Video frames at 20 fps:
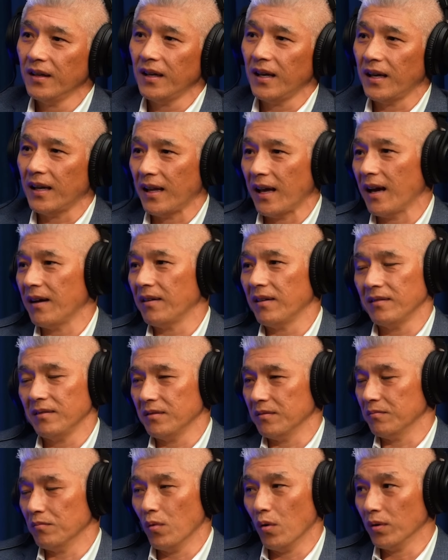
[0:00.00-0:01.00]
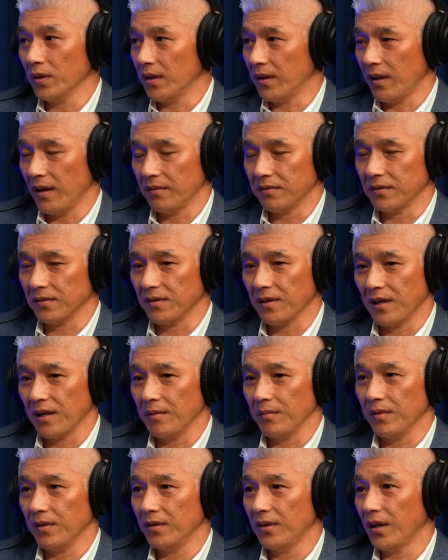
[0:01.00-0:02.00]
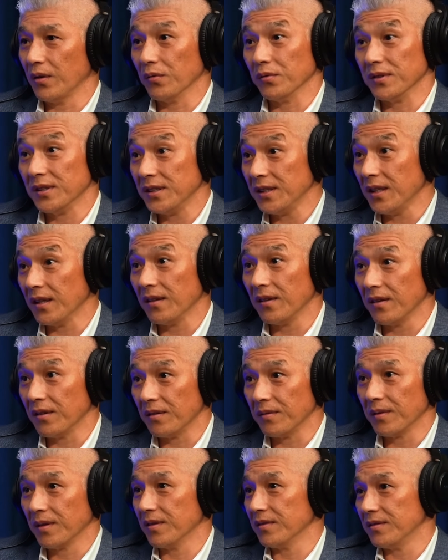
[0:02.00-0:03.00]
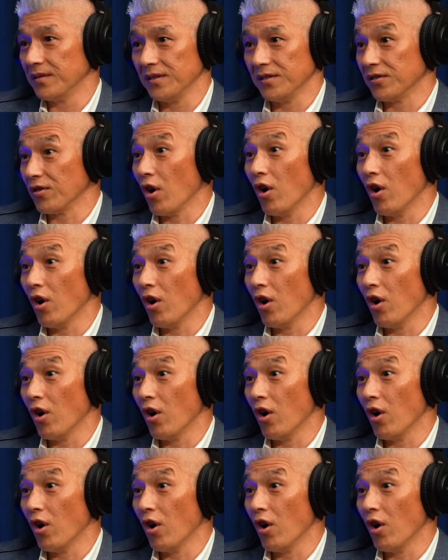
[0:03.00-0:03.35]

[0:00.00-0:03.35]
and more than half the time they don't see it there because it's